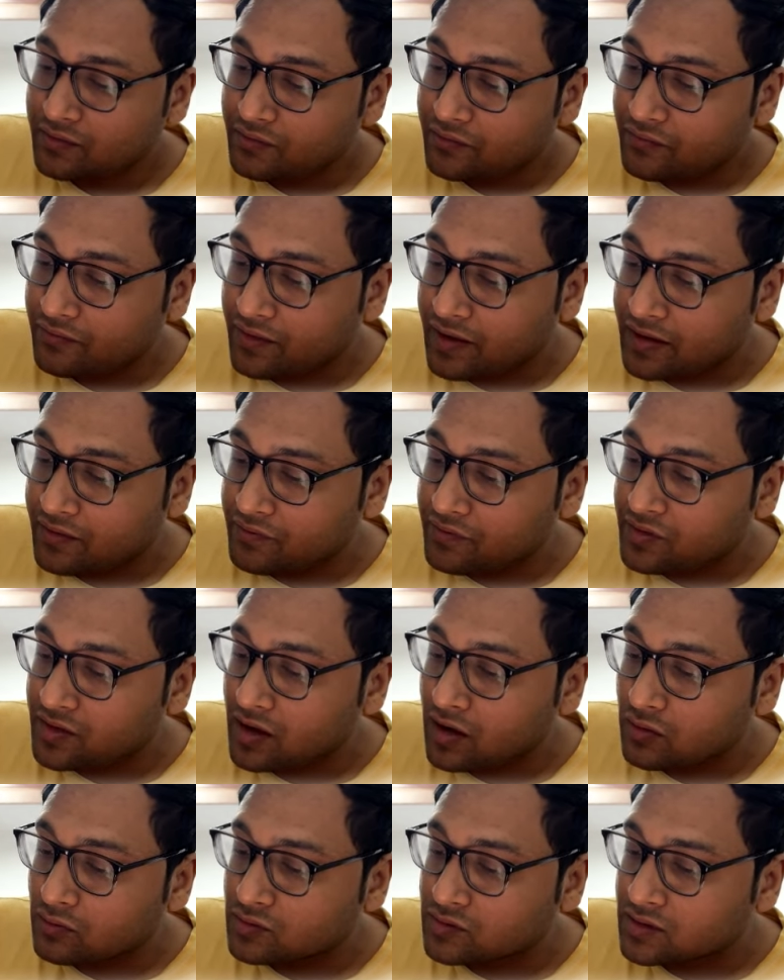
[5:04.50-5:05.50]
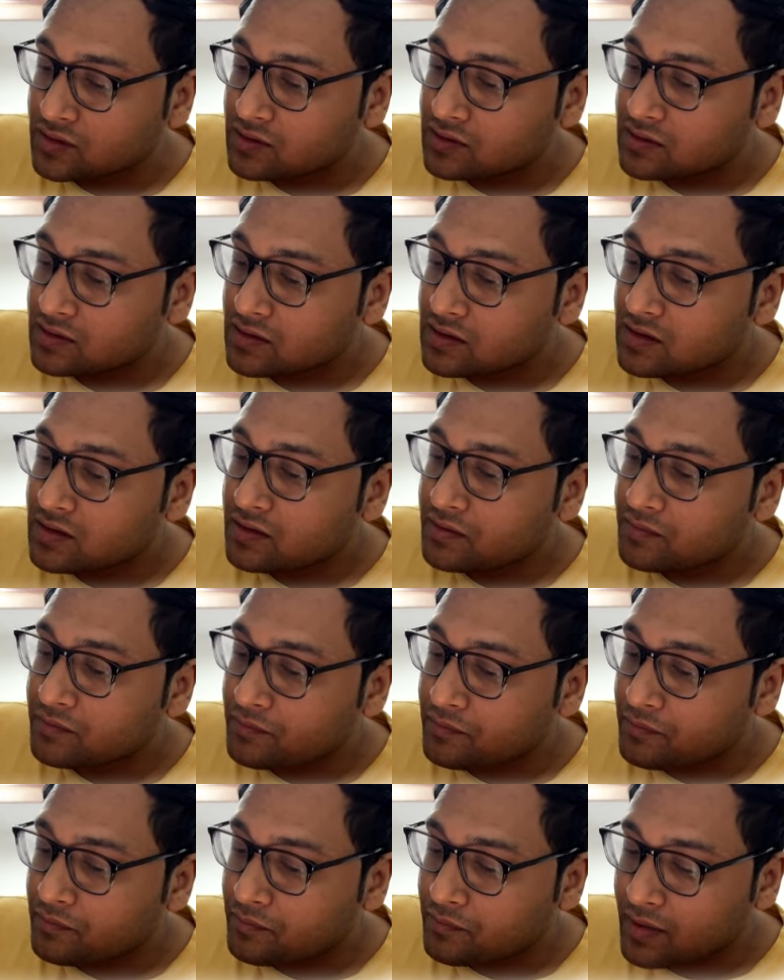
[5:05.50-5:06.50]
5,000
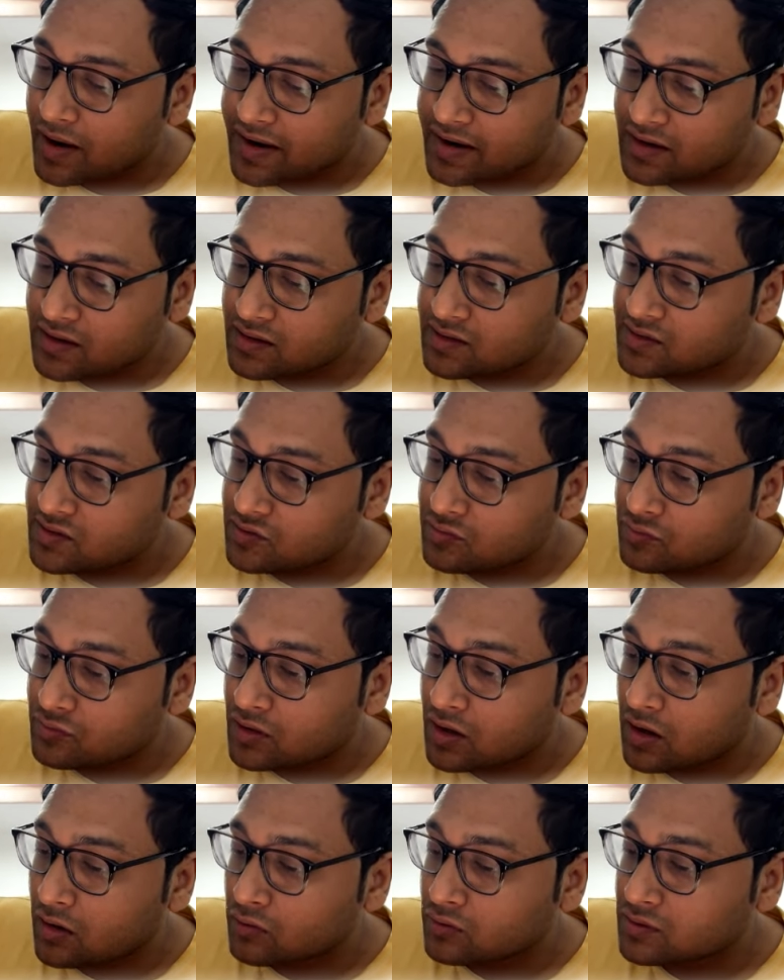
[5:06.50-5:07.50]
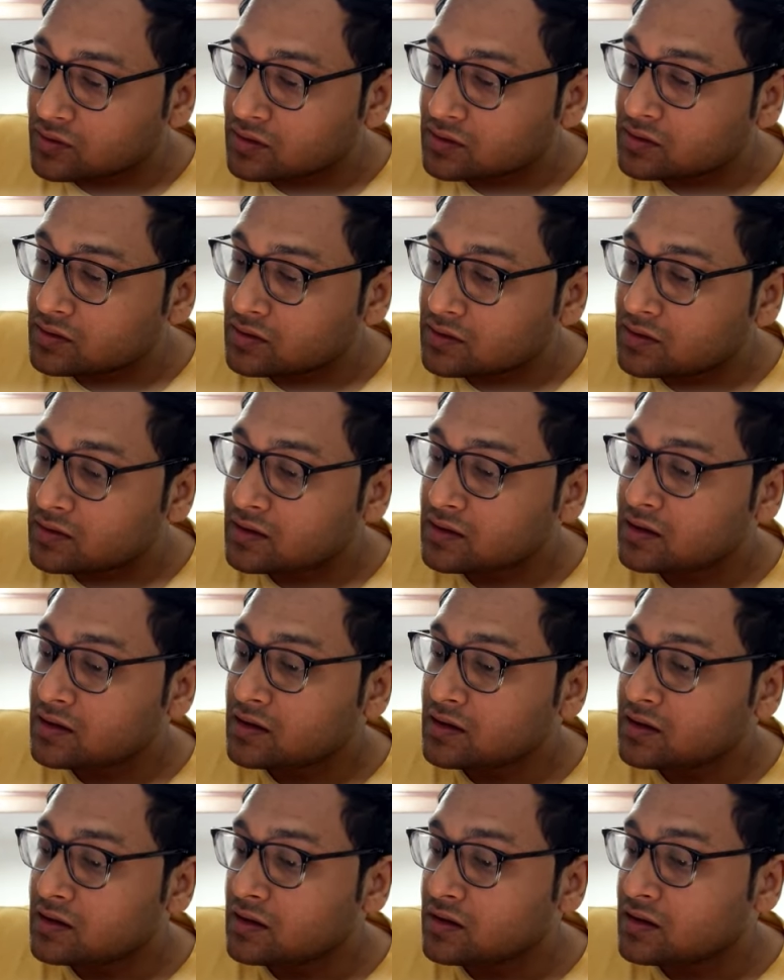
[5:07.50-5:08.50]
minus 2,000
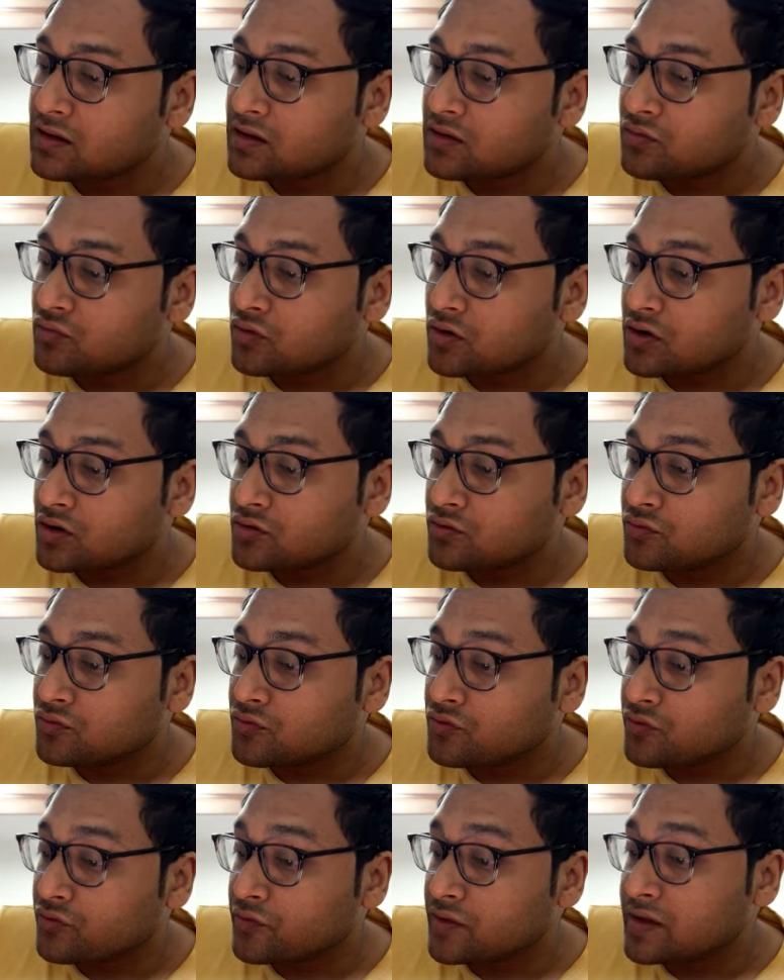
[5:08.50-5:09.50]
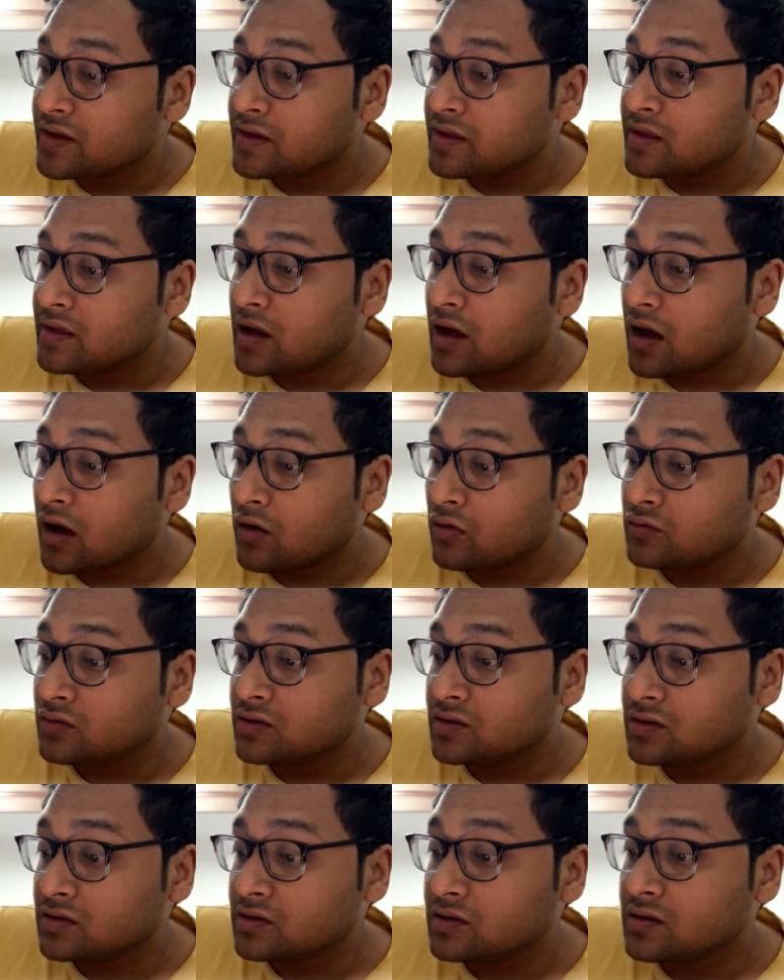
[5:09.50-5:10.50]
equal to
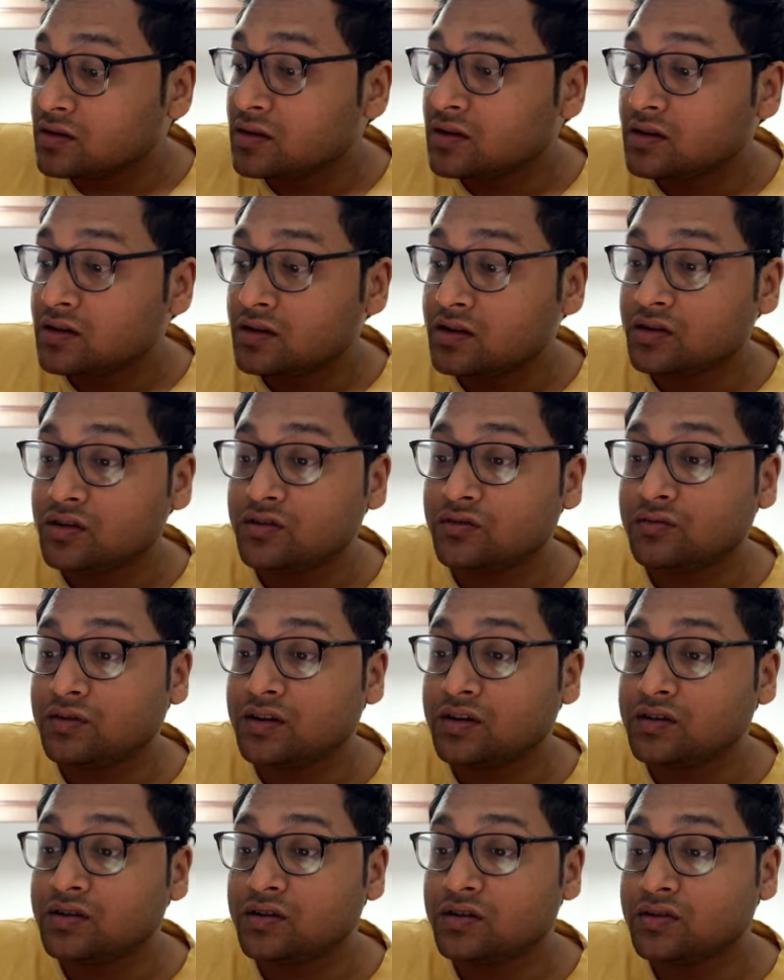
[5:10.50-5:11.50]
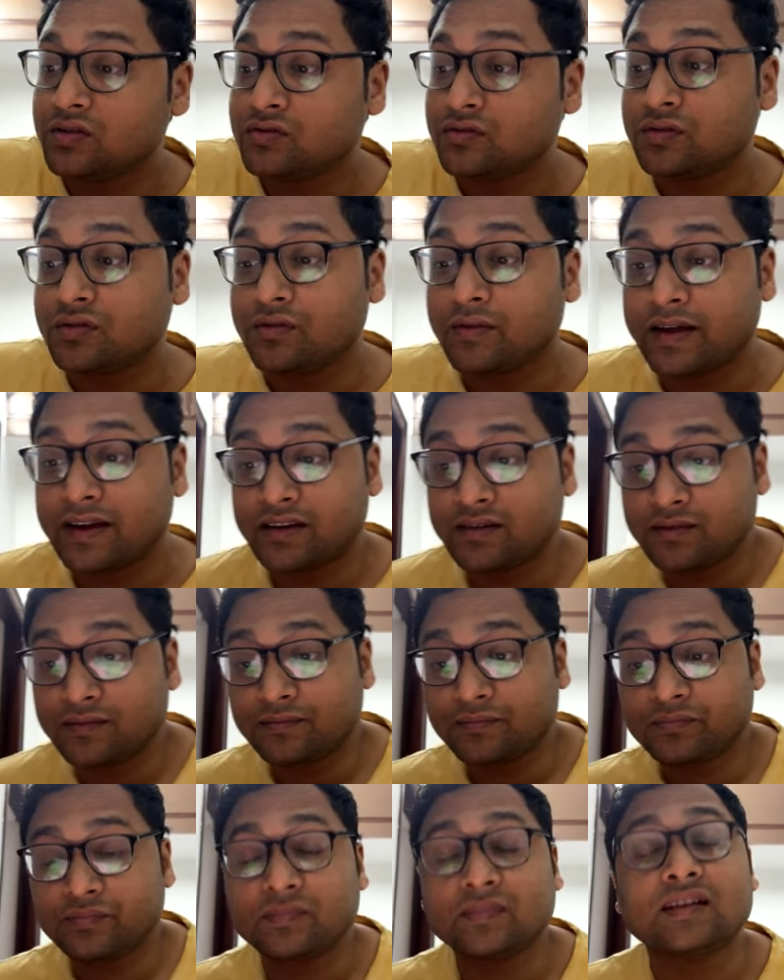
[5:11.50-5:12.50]
3,000 units to the right.
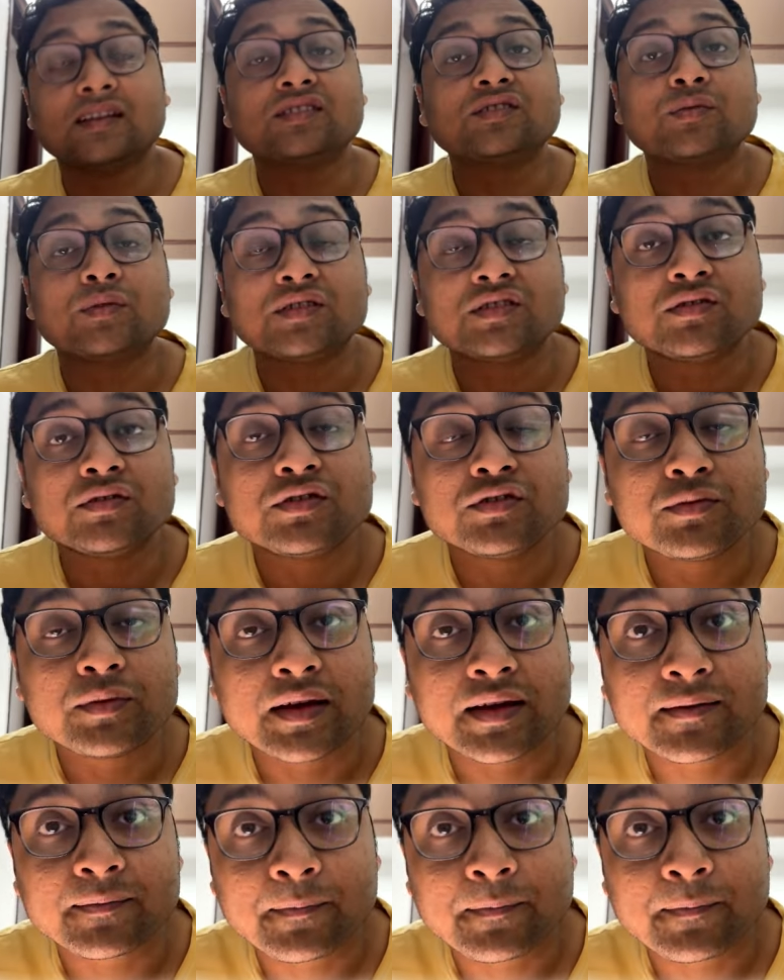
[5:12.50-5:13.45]
That's what you're doing.